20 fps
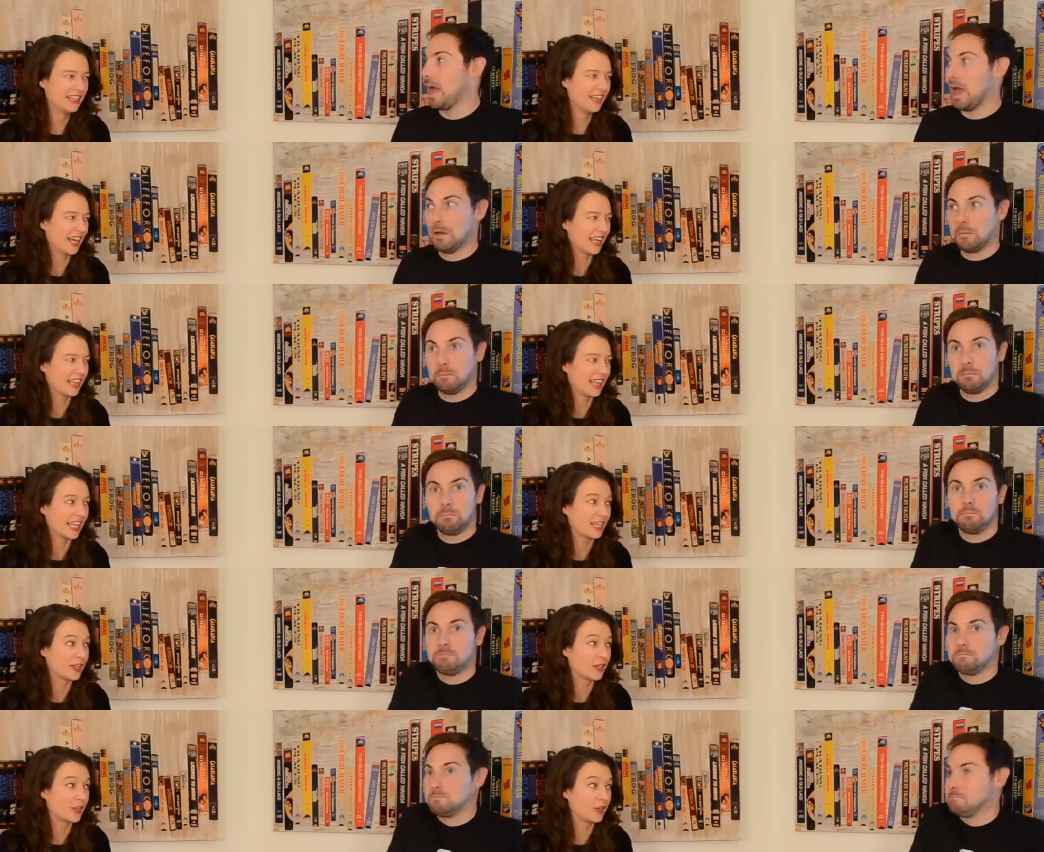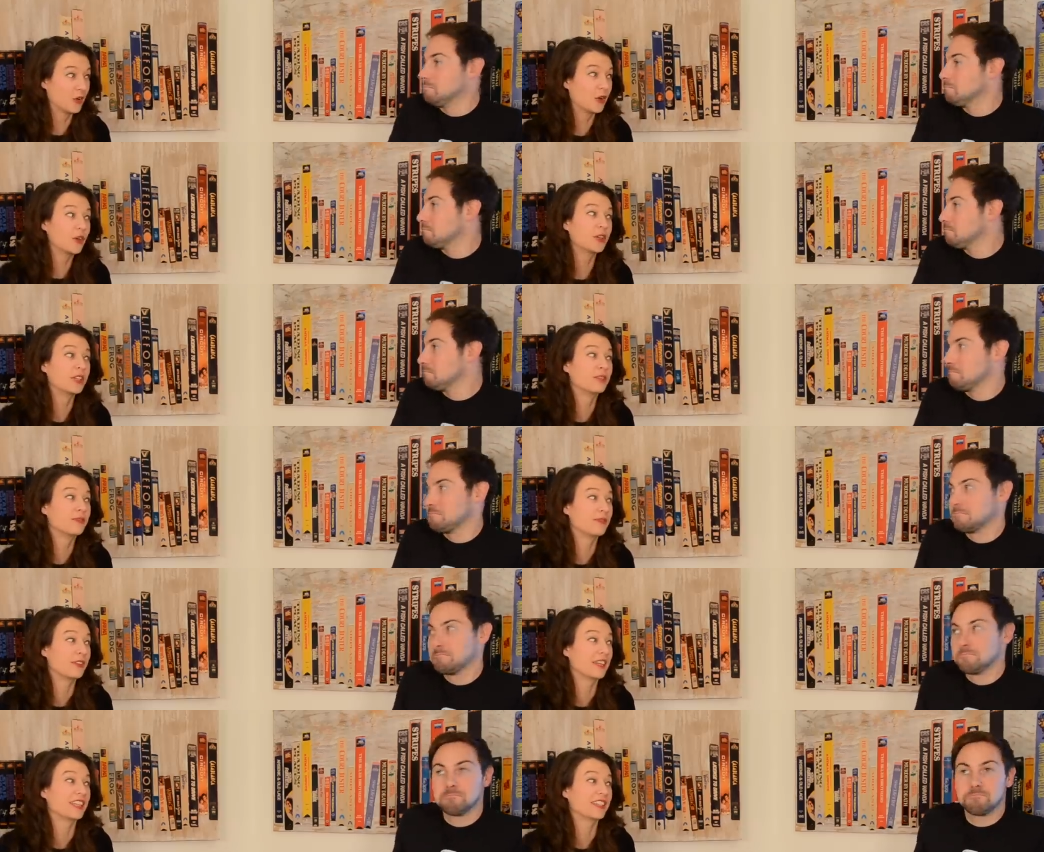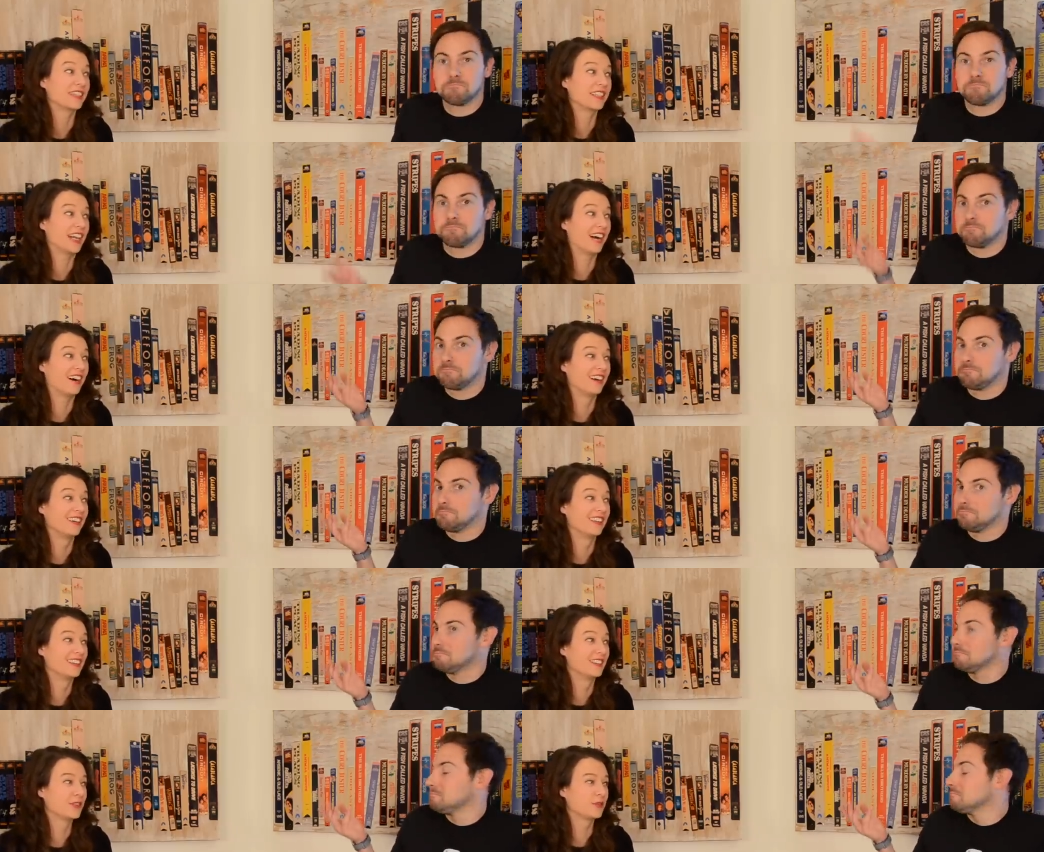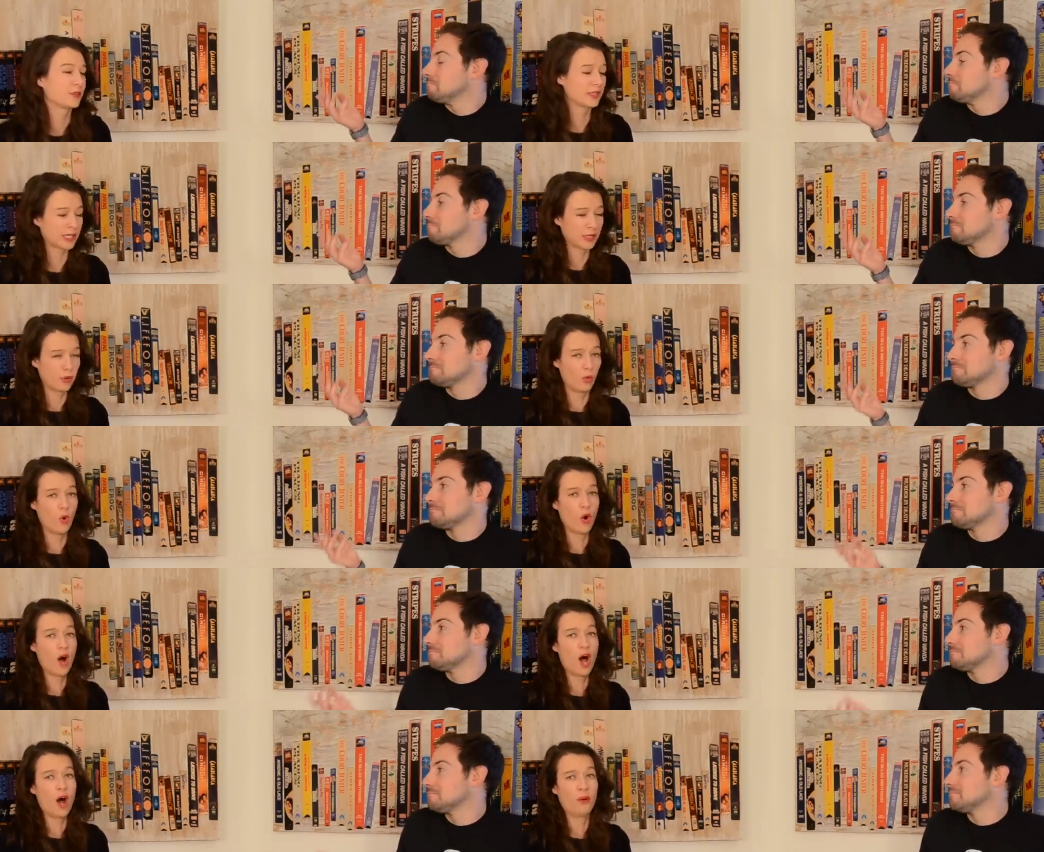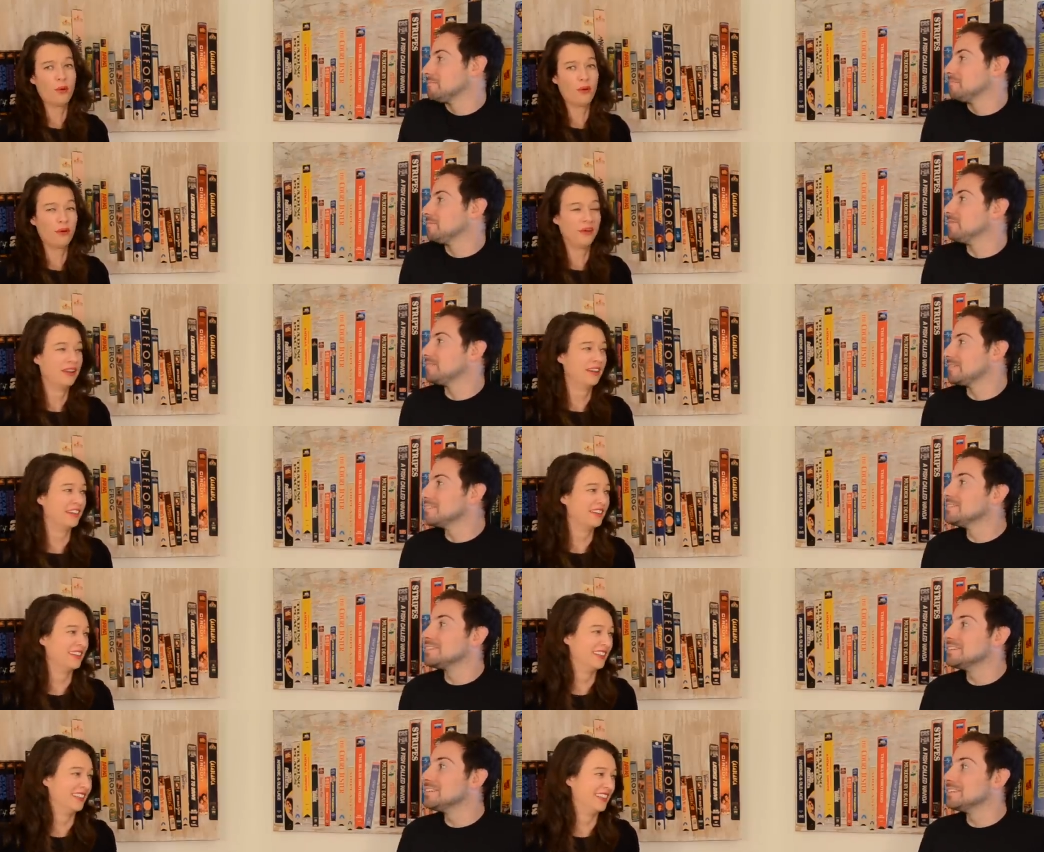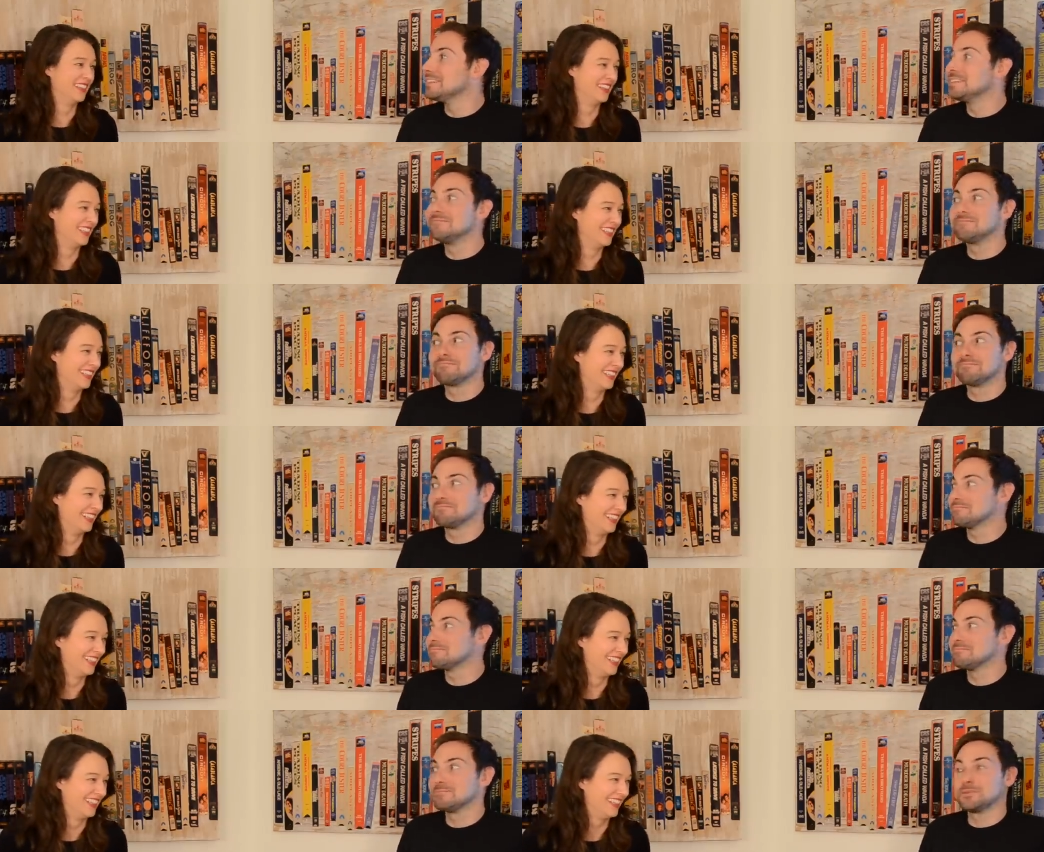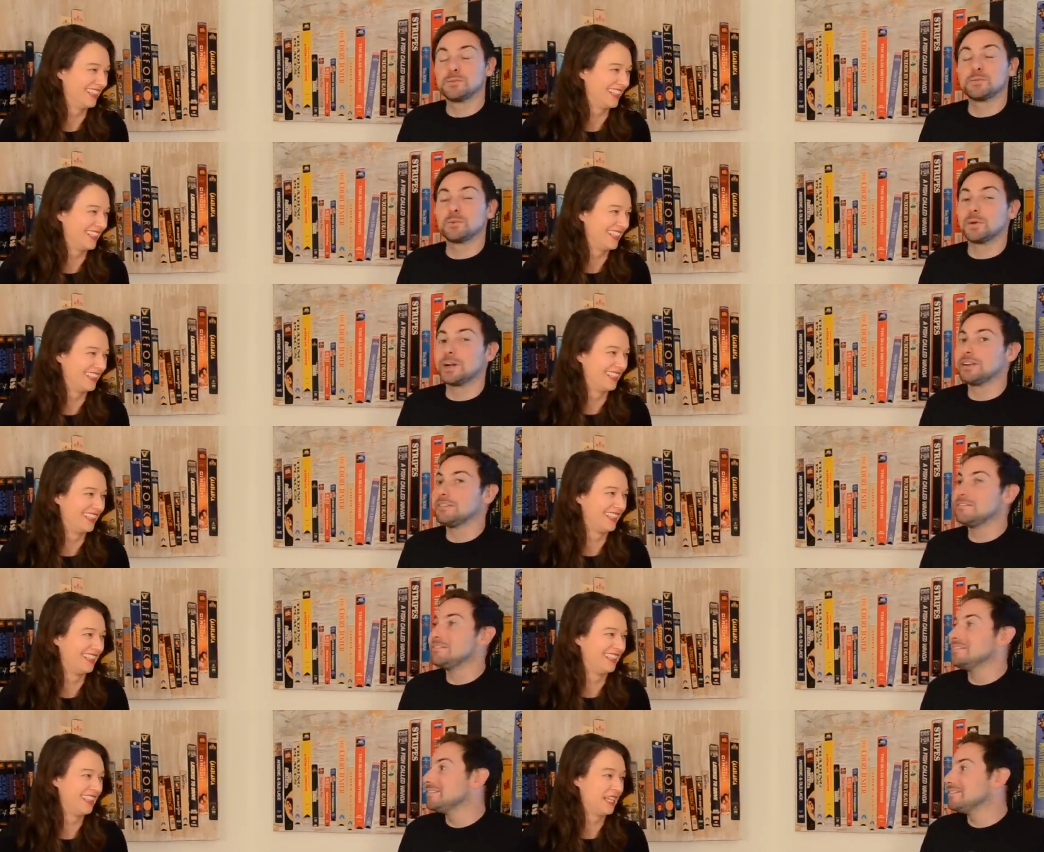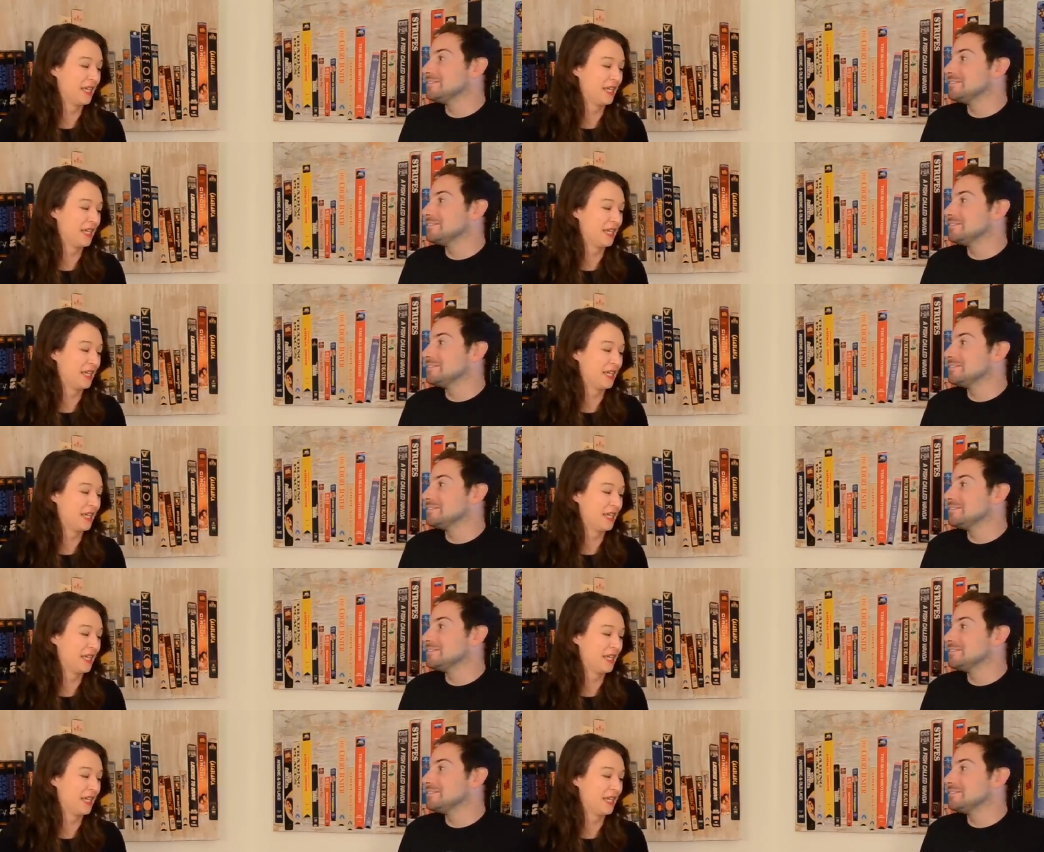Speaker 1: I like couldn't figure it out. She was like, whoa. It's weird.